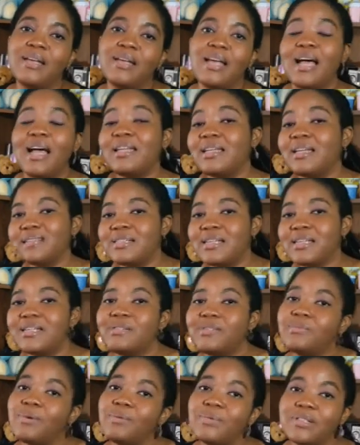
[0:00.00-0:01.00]
And that starts
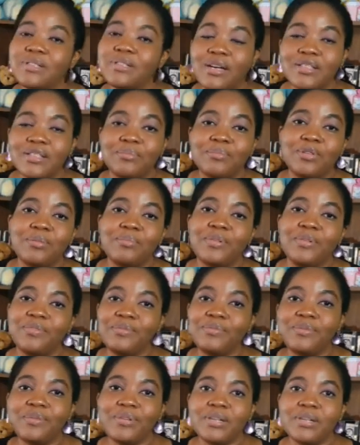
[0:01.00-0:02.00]
with what we talked about
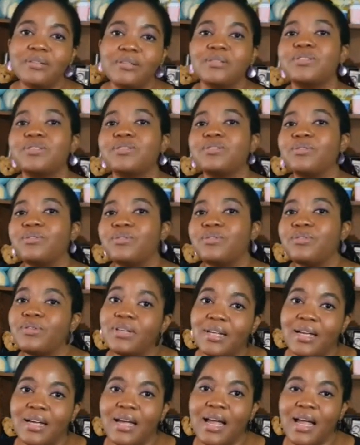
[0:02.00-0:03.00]
before. So good
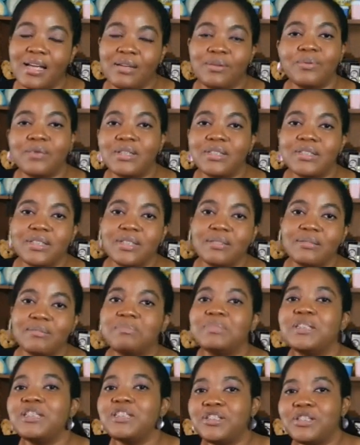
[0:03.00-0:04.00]
hand washing.
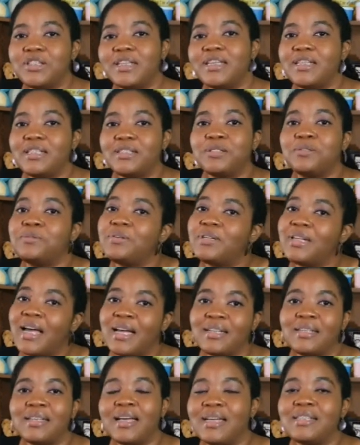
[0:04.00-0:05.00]
Teach your kids good
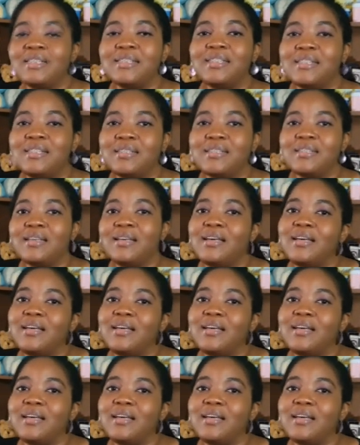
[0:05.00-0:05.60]
hand hygiene.